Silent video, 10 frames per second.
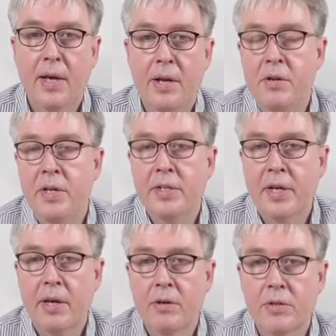and you need to
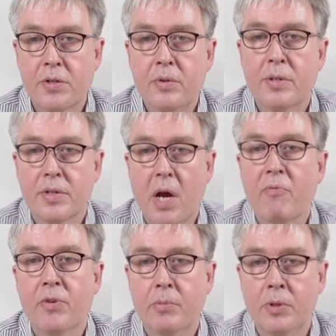get your students
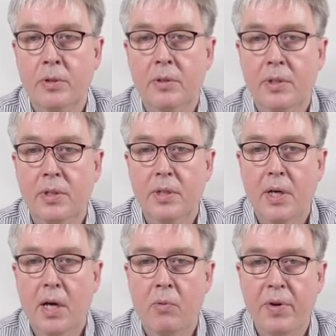comfortable
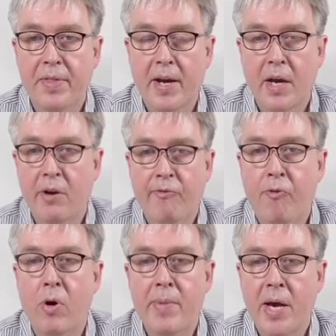uh, with that kind of
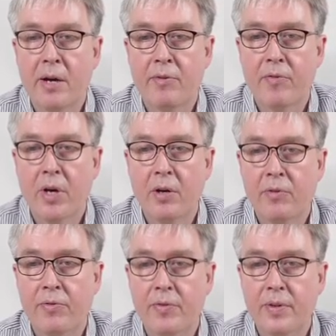format of,
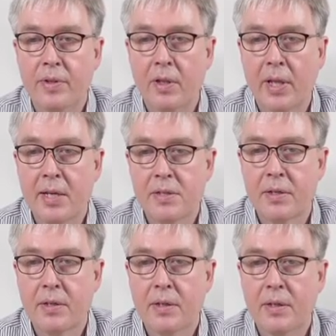of the lesson.